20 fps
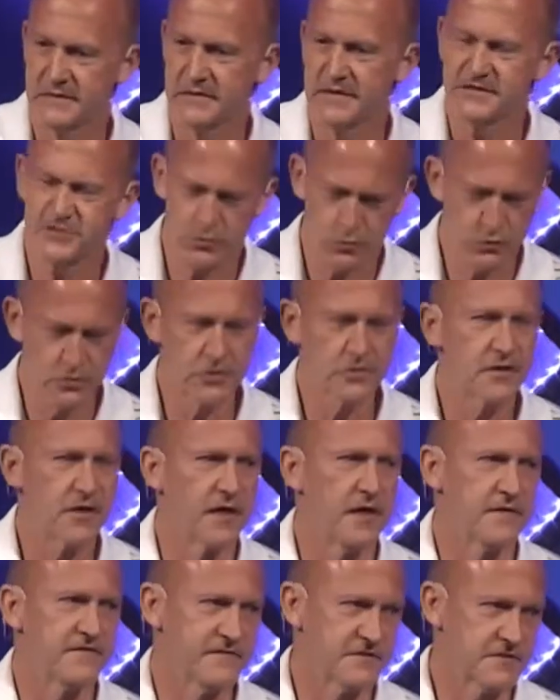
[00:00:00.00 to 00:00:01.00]
It's a real
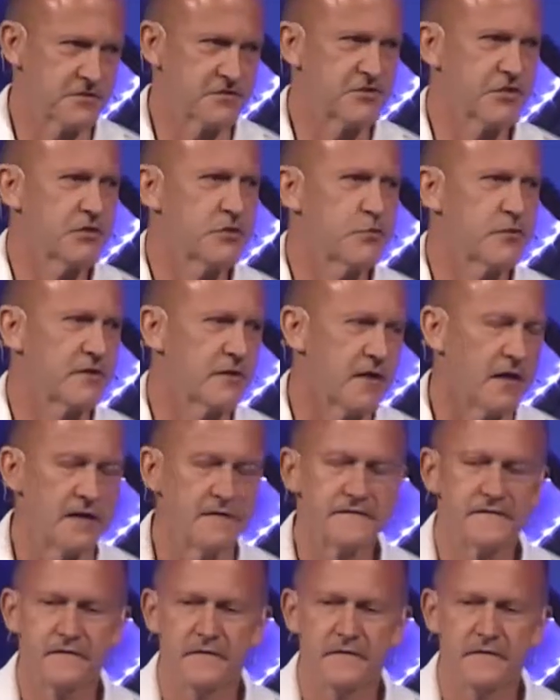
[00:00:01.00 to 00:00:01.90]
love, it's a genuine love.